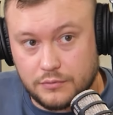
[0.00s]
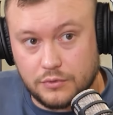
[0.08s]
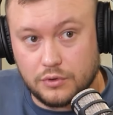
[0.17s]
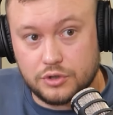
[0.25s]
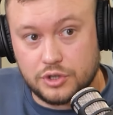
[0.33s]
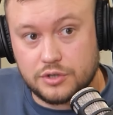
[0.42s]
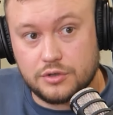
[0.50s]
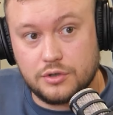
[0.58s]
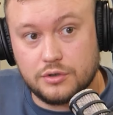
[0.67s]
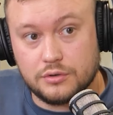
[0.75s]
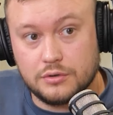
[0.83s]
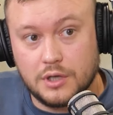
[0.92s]
not just
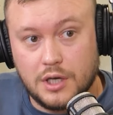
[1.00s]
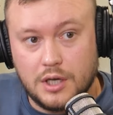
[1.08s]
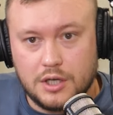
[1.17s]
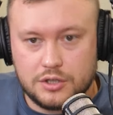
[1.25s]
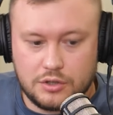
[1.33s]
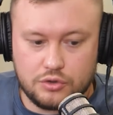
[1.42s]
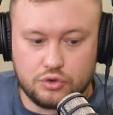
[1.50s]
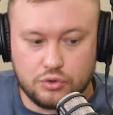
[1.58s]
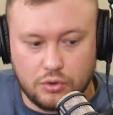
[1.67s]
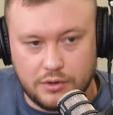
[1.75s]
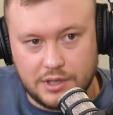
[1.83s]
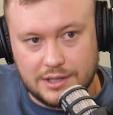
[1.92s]
you. So
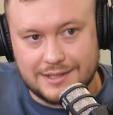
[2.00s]
drawing